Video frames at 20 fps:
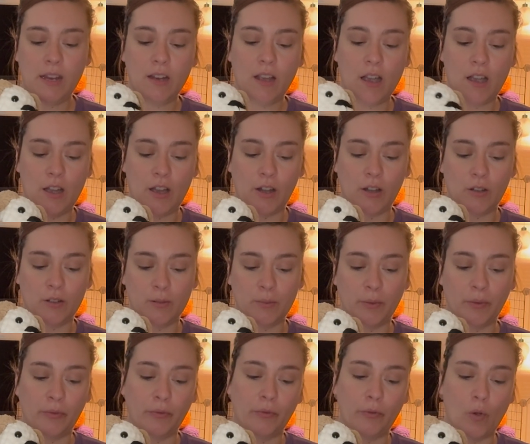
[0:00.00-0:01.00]
otters
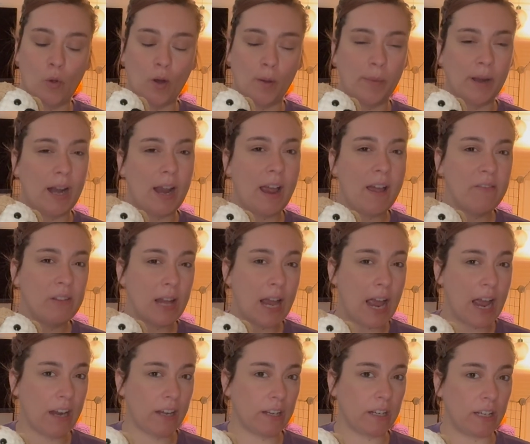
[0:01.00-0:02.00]
before, but I haven't
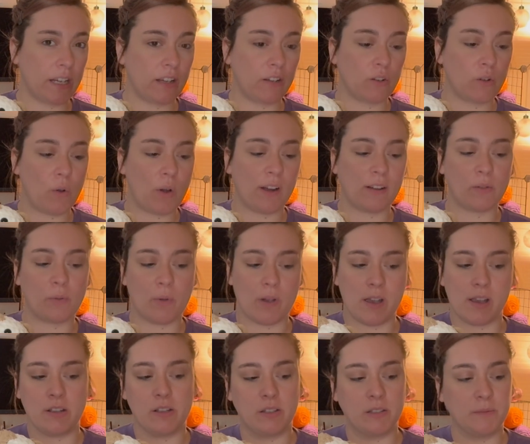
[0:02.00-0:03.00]
had any in quite a
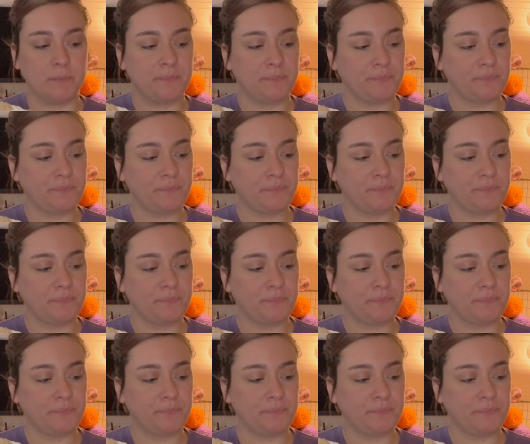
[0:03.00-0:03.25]
while.